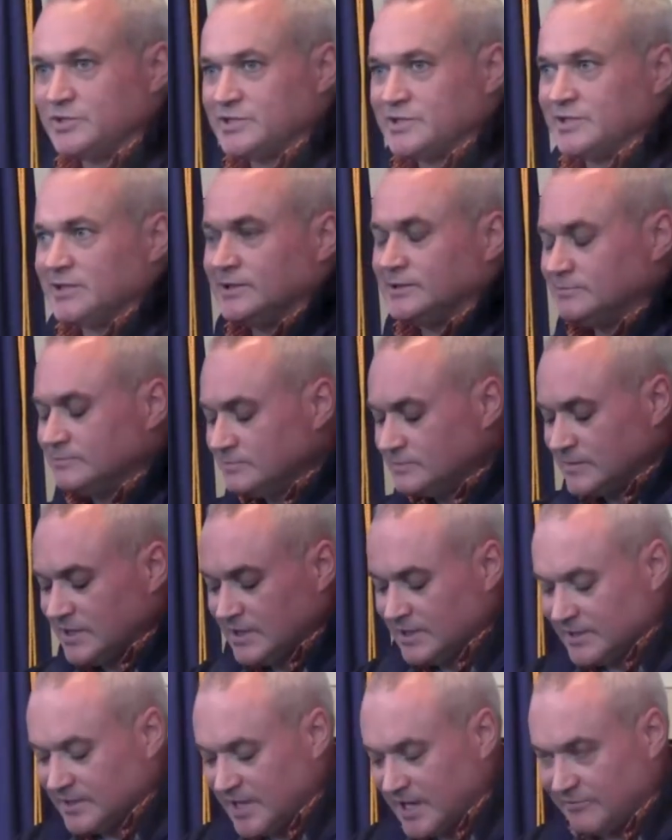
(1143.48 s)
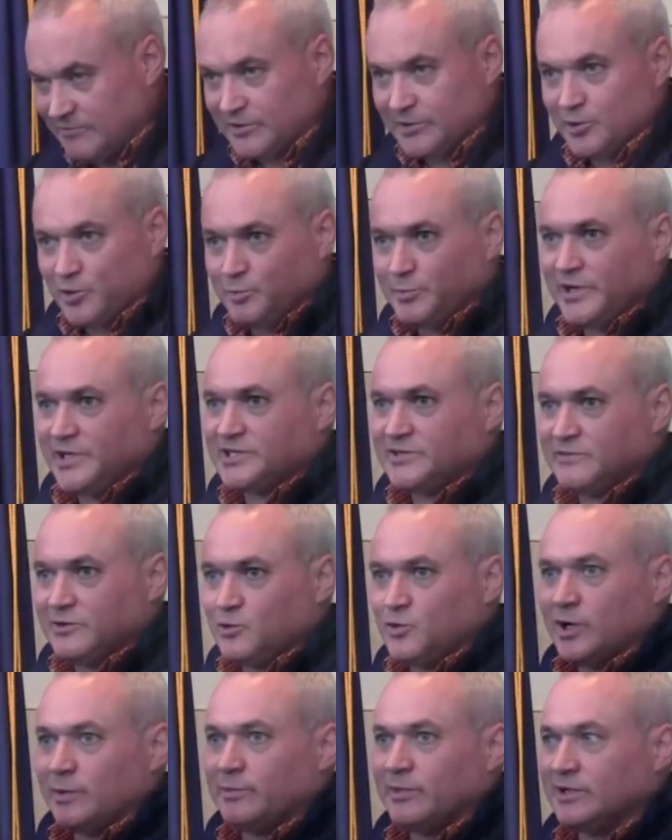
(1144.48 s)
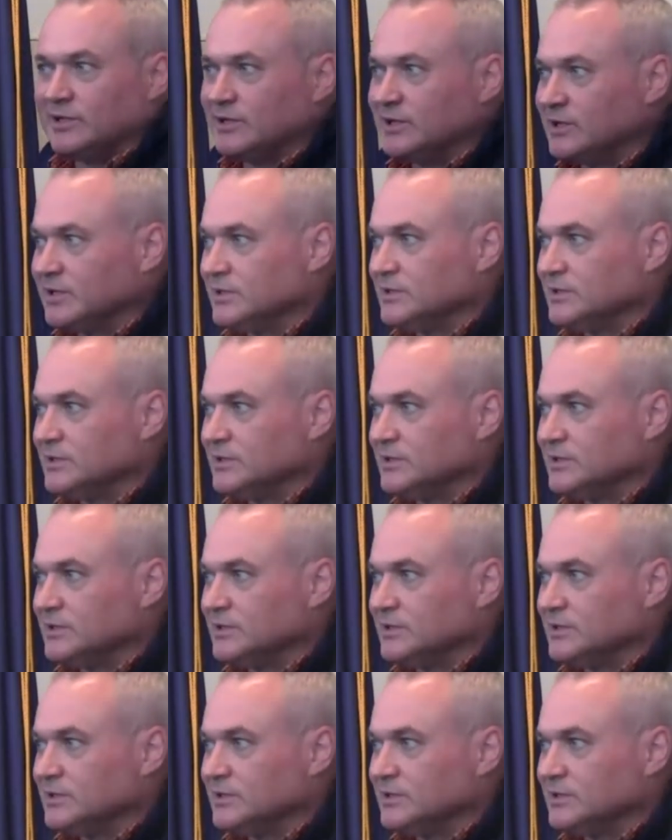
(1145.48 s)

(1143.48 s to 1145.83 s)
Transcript: It's kind of a new piece of equipment.